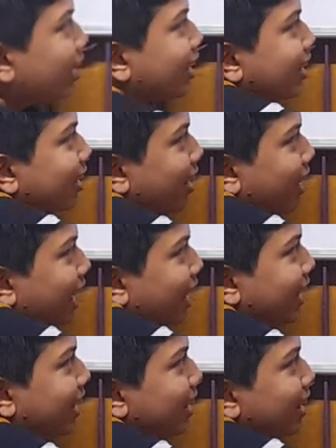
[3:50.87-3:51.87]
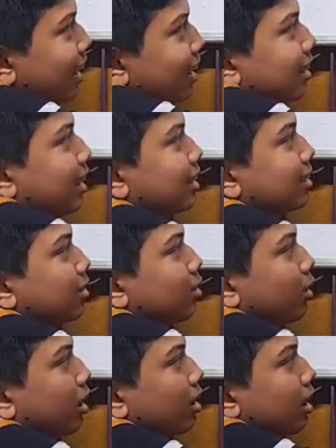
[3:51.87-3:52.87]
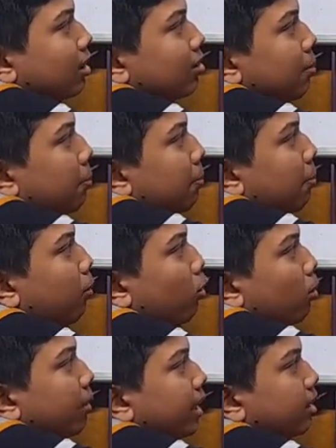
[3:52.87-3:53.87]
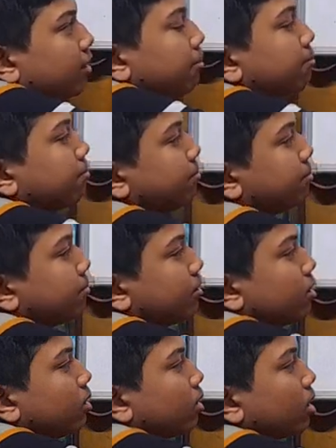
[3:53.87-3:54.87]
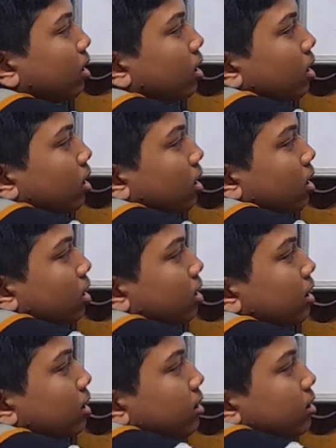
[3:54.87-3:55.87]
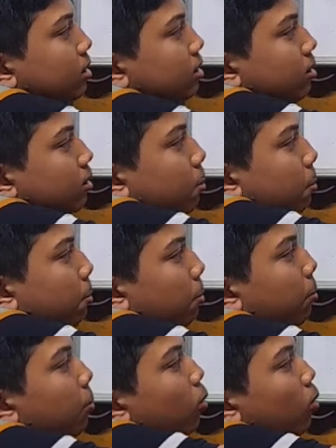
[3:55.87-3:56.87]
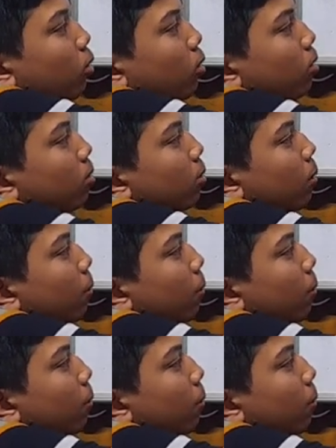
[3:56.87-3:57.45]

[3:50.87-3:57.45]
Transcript: I can write it. That is okay. That is a potometer. Okay, that is a potometer.